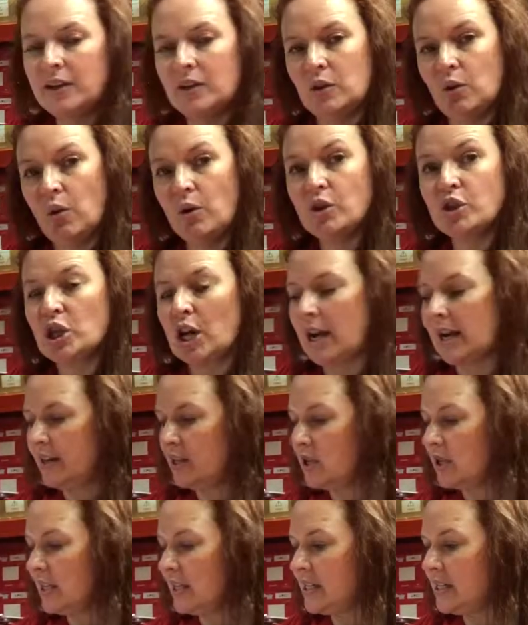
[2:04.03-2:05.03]
Your
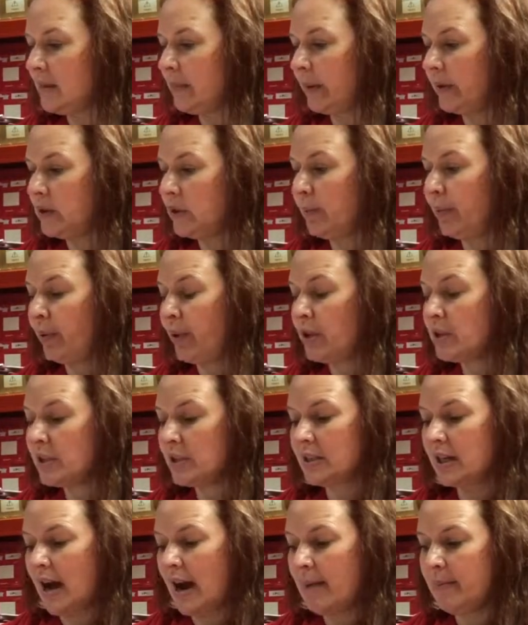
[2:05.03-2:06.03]
challenge is to build a
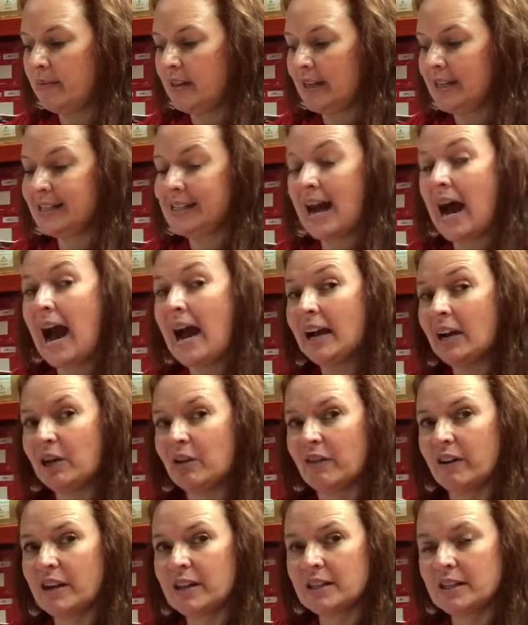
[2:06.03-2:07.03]
prototype that is
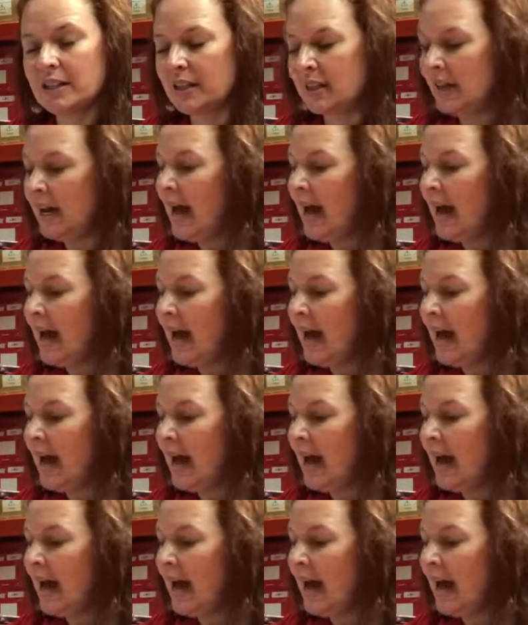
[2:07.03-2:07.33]
accurate